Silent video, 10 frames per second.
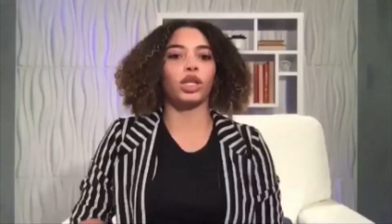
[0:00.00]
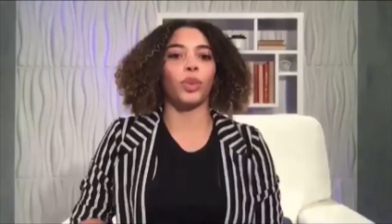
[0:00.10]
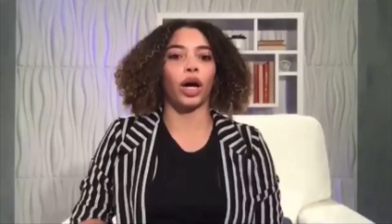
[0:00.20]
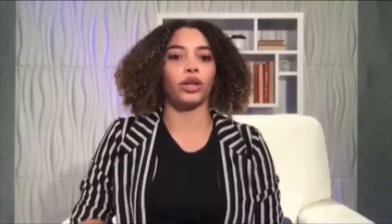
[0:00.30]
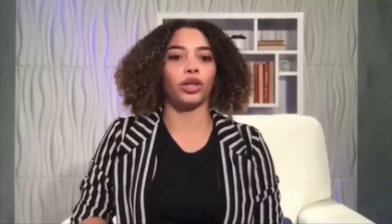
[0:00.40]

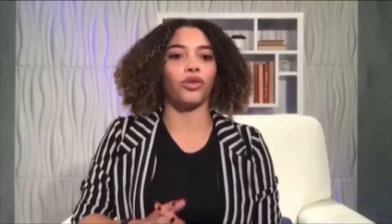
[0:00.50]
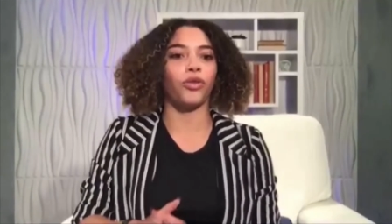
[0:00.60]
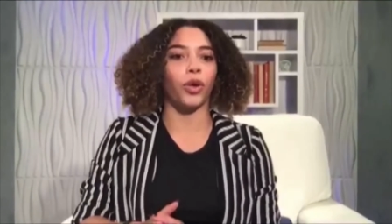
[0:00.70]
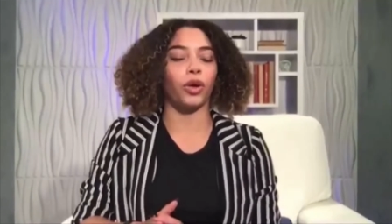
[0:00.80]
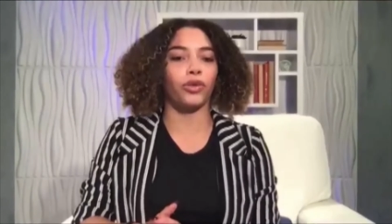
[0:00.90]
spots are
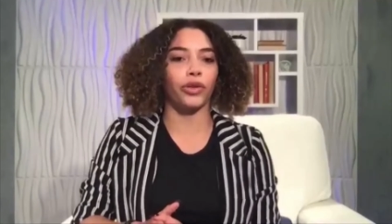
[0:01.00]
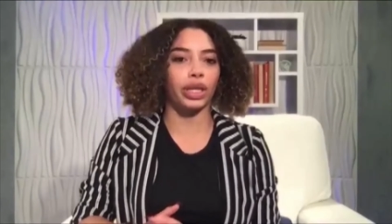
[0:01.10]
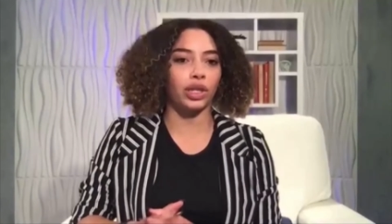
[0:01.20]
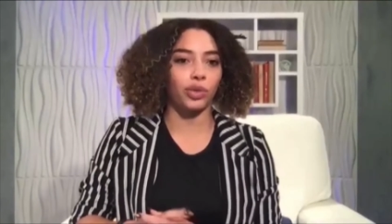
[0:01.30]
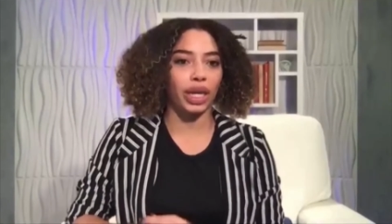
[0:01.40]
full for
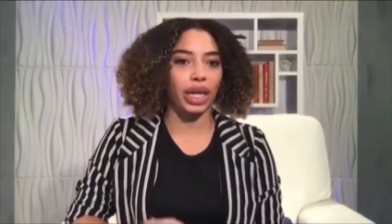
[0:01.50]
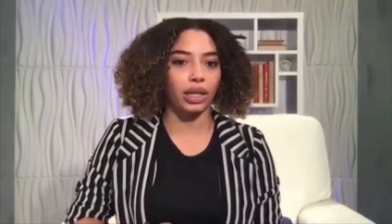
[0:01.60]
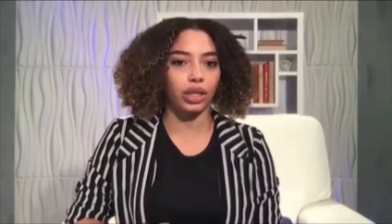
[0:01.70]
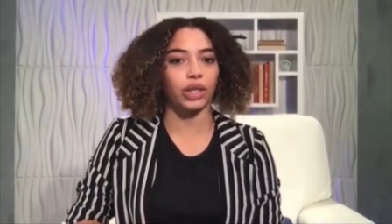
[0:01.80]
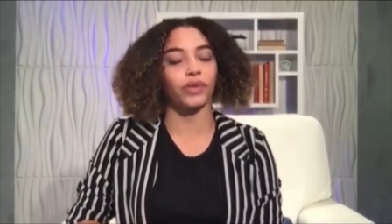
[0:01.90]
this
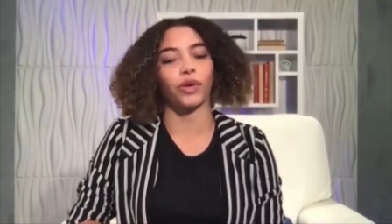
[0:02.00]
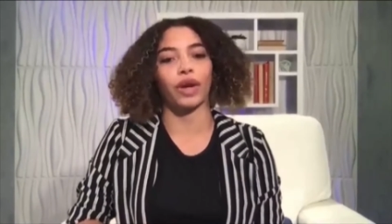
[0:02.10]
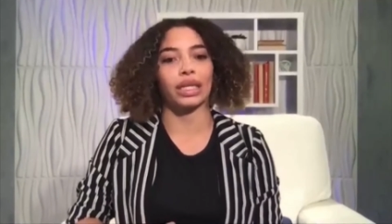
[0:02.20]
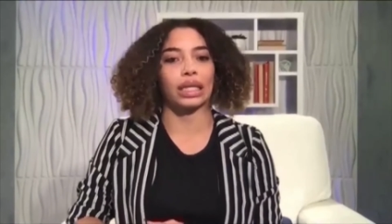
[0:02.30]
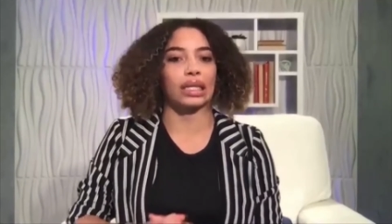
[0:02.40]
weekend, just for
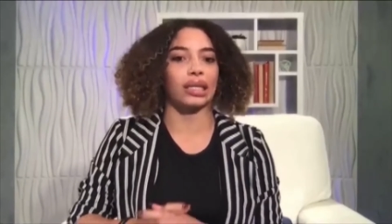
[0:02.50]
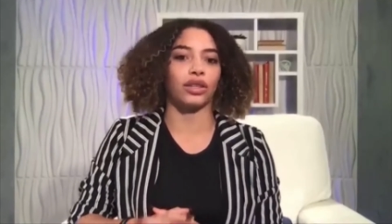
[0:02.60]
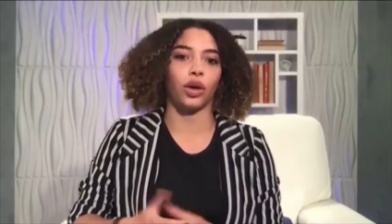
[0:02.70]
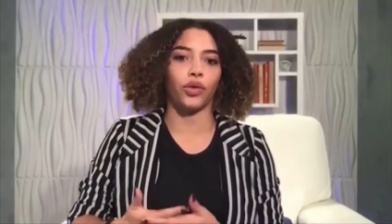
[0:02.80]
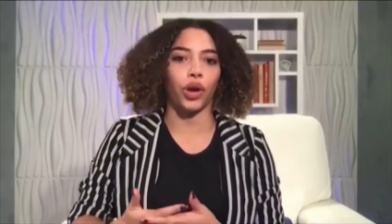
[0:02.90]
residents that
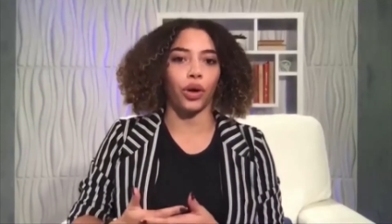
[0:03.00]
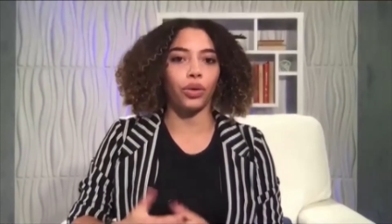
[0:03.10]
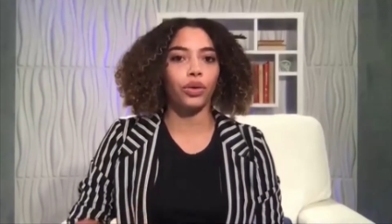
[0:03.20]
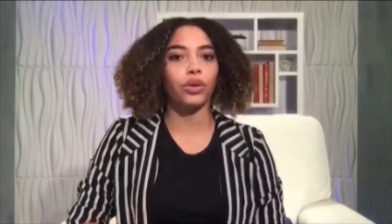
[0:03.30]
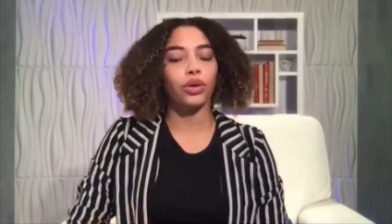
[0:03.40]
don't know?